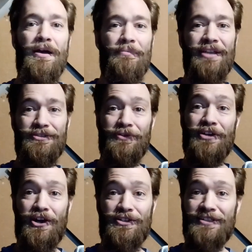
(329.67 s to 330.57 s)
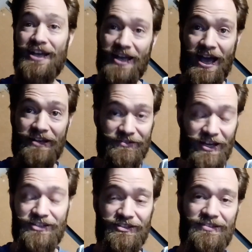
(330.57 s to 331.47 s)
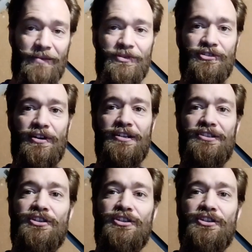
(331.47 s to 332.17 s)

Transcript: but that's really hard to say, as I just demonstrated.